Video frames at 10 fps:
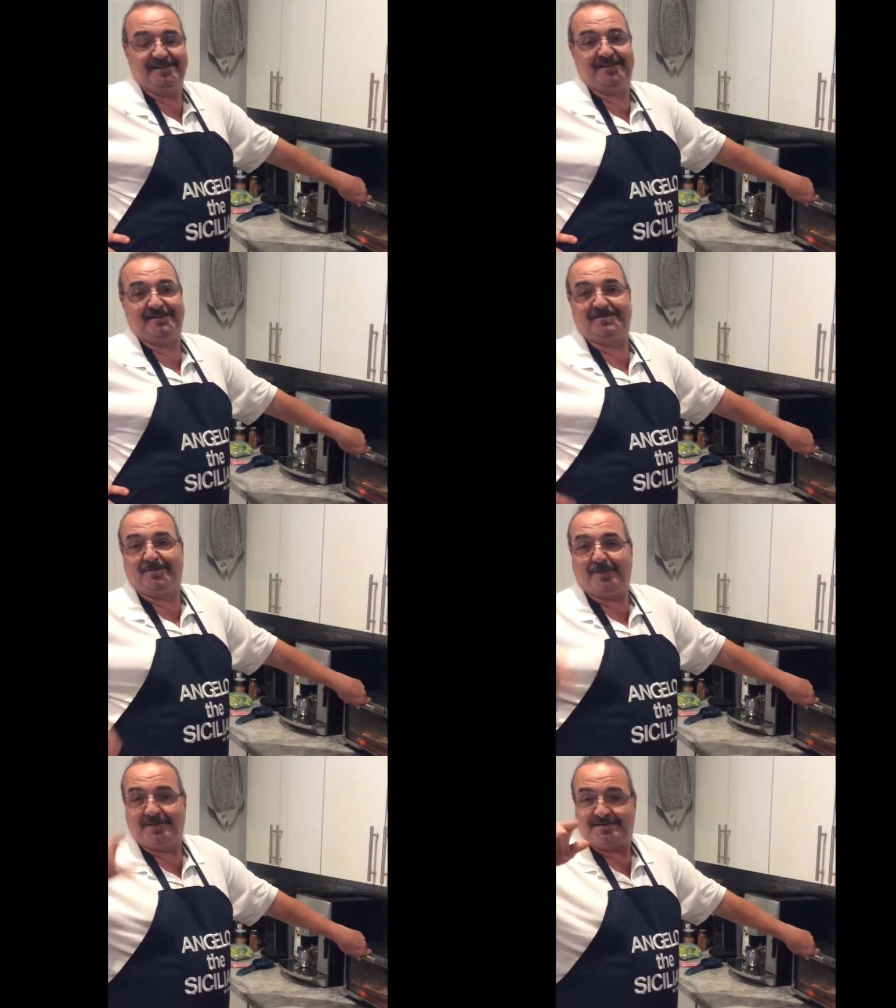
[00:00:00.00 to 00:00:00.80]
Unless
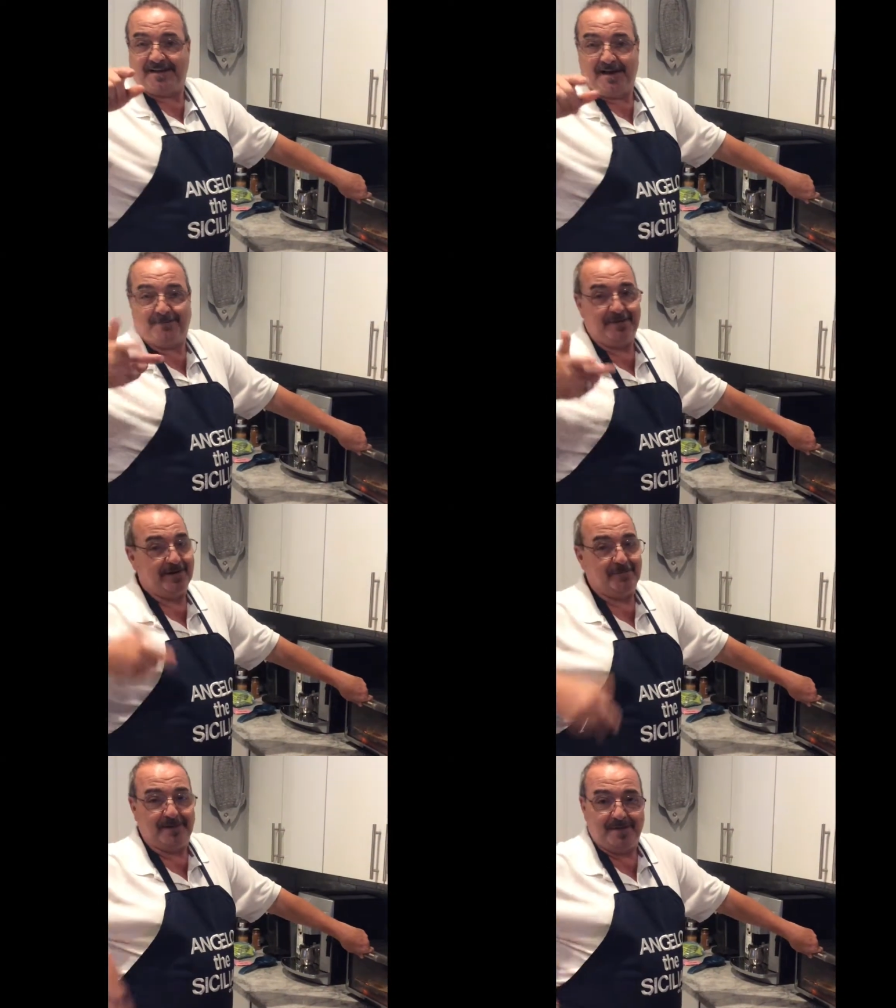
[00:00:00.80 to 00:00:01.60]
you want to stop it
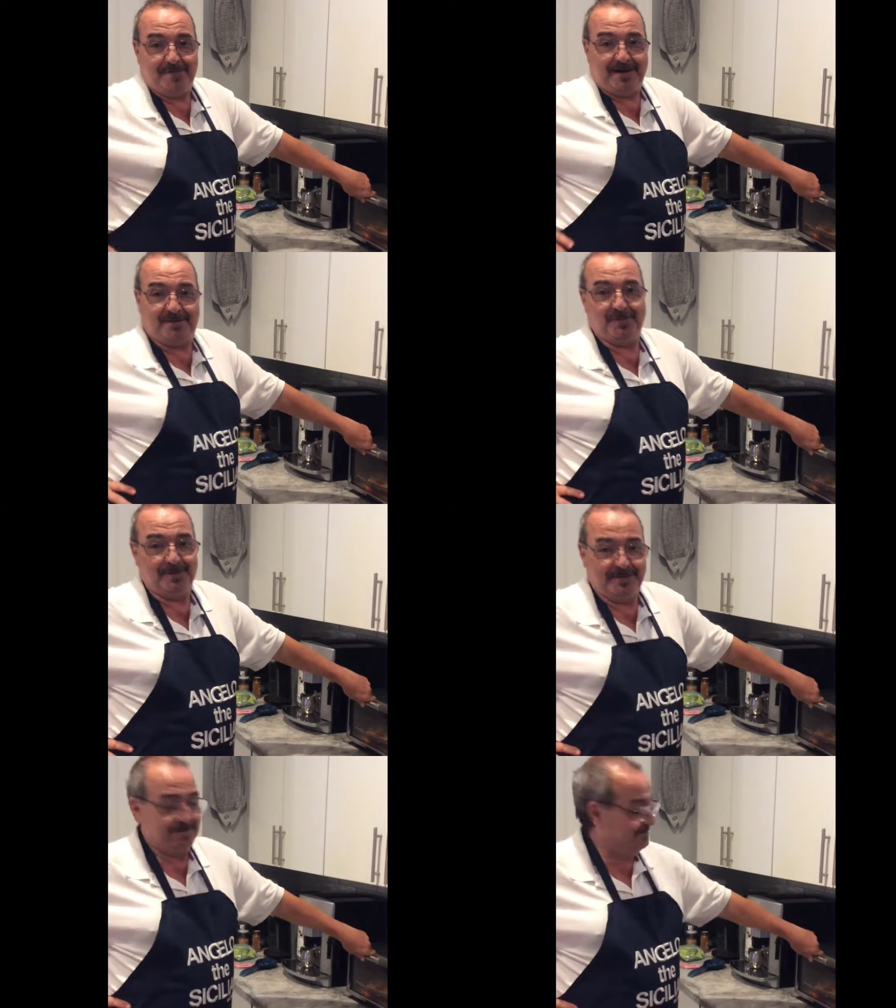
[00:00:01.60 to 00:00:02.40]
and we'll get back to
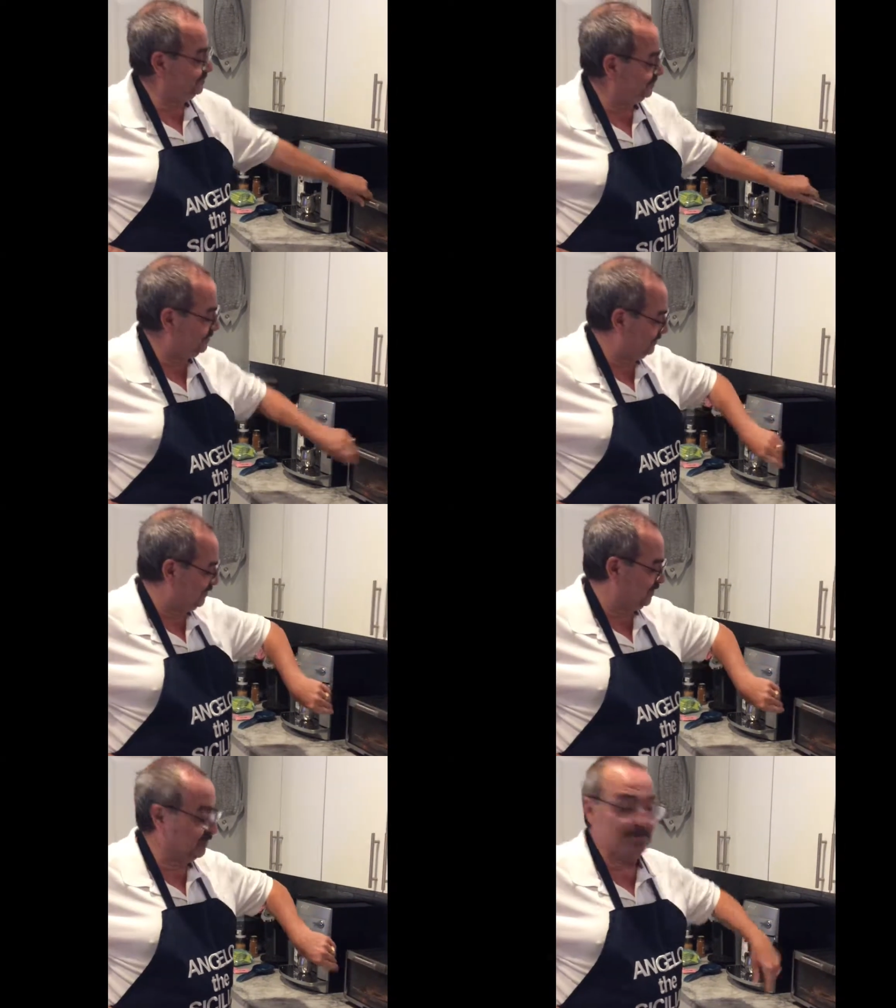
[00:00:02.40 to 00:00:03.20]
it in
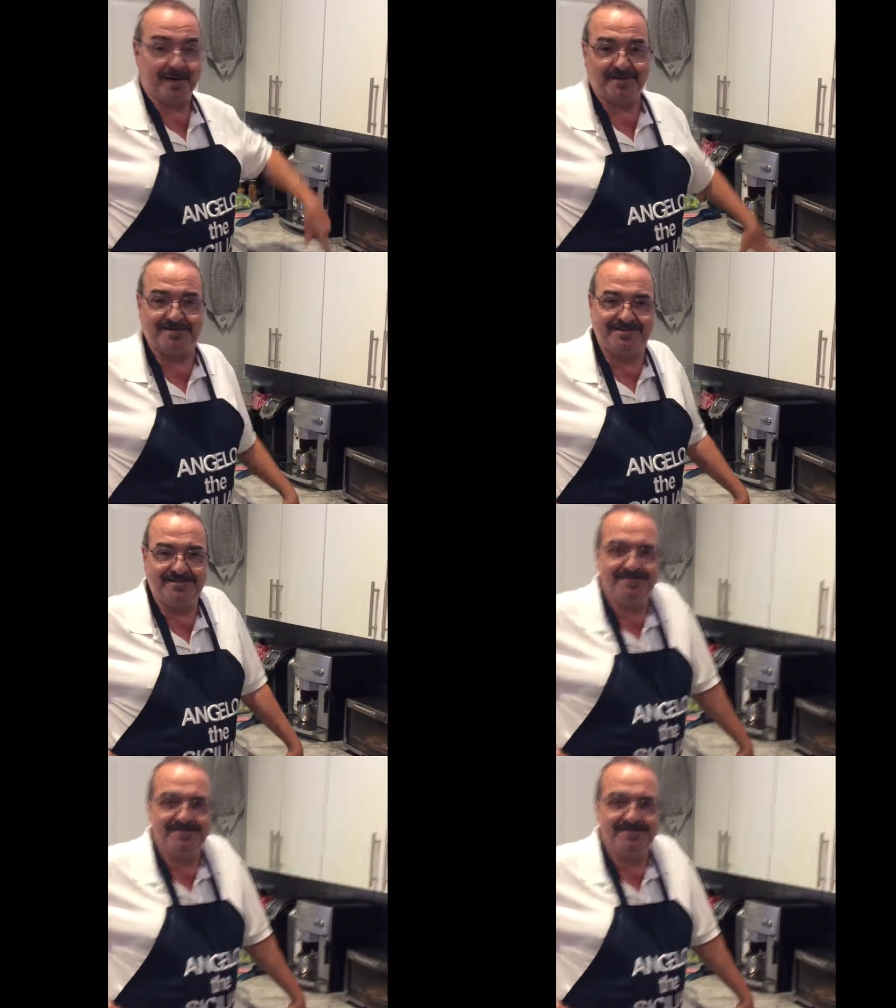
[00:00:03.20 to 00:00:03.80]
2 minutes.